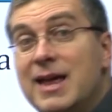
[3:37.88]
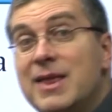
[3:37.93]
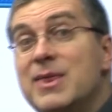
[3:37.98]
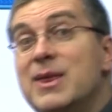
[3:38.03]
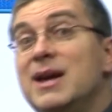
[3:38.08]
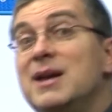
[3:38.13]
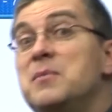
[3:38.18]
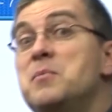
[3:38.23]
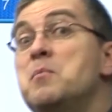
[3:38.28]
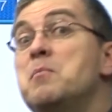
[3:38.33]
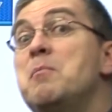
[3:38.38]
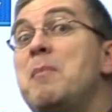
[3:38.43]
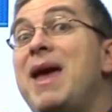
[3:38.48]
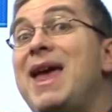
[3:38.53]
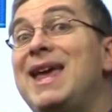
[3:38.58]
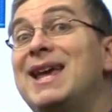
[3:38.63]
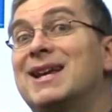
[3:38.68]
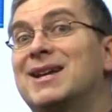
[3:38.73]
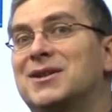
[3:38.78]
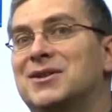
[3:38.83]
that
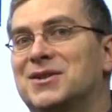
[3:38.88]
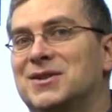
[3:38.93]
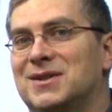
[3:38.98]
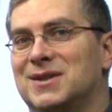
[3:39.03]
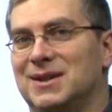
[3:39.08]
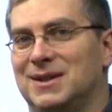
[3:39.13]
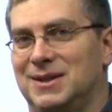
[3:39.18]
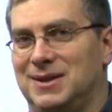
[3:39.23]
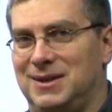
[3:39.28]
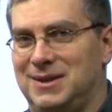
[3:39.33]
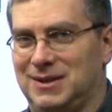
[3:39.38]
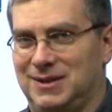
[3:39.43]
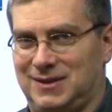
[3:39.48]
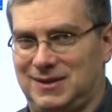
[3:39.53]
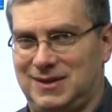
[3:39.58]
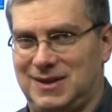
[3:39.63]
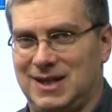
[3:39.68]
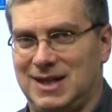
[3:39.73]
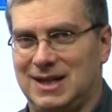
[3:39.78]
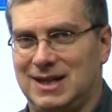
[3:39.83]
makes the
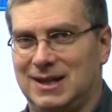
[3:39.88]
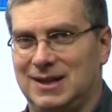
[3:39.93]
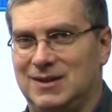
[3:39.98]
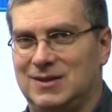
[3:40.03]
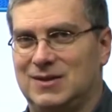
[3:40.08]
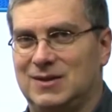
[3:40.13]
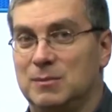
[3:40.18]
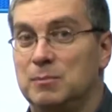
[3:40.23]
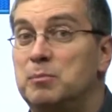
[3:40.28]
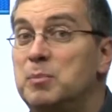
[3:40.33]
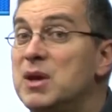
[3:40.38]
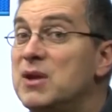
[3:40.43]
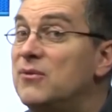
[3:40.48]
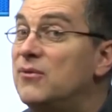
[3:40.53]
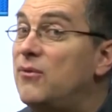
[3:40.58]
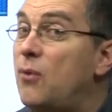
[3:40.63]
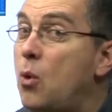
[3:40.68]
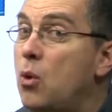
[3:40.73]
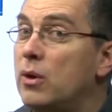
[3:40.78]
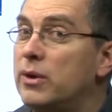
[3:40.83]
seeds
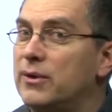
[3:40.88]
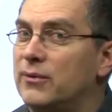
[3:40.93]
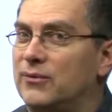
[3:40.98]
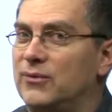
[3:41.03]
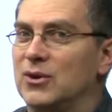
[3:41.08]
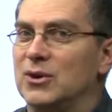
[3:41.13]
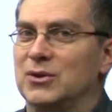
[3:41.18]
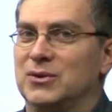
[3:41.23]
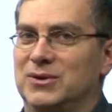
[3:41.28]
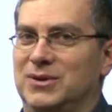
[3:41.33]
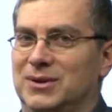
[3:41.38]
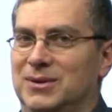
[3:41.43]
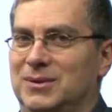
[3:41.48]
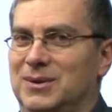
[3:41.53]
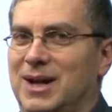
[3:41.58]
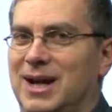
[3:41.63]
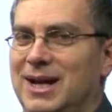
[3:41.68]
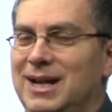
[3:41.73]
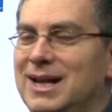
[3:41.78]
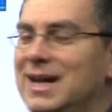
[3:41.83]
before the fruit,
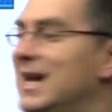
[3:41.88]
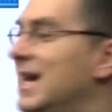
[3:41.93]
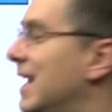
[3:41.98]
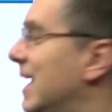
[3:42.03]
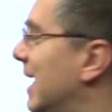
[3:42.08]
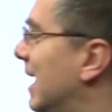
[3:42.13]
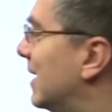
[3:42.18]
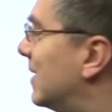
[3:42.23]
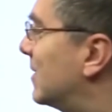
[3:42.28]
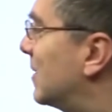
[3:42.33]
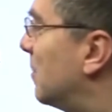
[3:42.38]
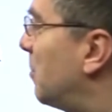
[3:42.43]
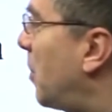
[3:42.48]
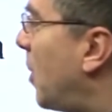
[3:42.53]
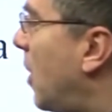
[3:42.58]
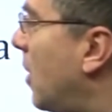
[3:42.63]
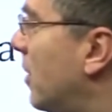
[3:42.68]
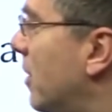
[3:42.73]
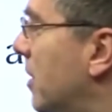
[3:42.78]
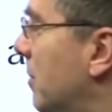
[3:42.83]
right? It's the
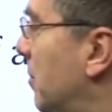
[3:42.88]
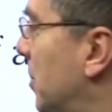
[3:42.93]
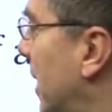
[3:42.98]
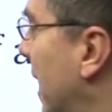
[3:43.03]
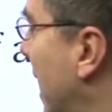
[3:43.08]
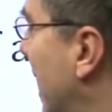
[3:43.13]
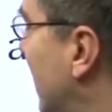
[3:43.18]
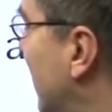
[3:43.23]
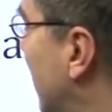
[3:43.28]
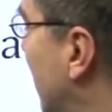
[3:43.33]
part of the plant